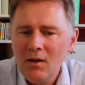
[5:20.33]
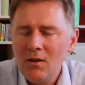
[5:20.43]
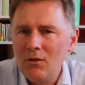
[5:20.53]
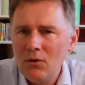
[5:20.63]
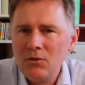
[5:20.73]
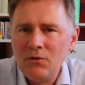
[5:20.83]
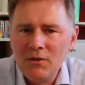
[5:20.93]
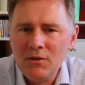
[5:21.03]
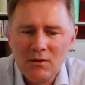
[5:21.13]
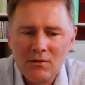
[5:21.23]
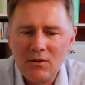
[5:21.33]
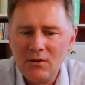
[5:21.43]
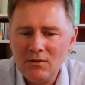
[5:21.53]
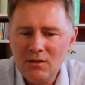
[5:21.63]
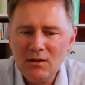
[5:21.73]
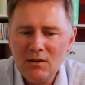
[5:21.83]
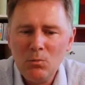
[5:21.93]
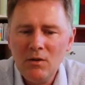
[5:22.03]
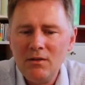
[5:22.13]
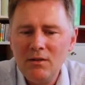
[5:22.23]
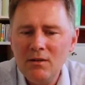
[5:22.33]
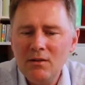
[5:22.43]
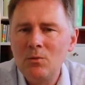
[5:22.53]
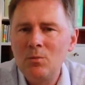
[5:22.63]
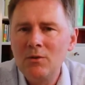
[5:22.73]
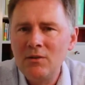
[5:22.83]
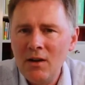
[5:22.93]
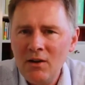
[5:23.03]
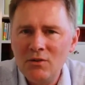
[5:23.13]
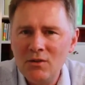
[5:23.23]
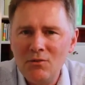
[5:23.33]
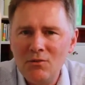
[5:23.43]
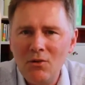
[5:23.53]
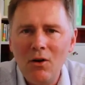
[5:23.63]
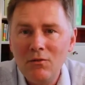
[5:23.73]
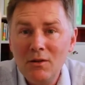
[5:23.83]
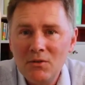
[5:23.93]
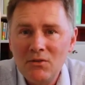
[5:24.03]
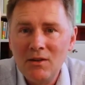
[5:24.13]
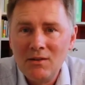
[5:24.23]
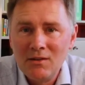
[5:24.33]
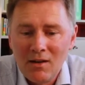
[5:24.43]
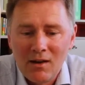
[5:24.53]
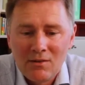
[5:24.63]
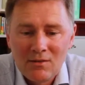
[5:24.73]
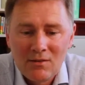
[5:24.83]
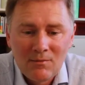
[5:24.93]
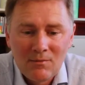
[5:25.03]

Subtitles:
those fields are dealing with the interpretation of linguistic texts.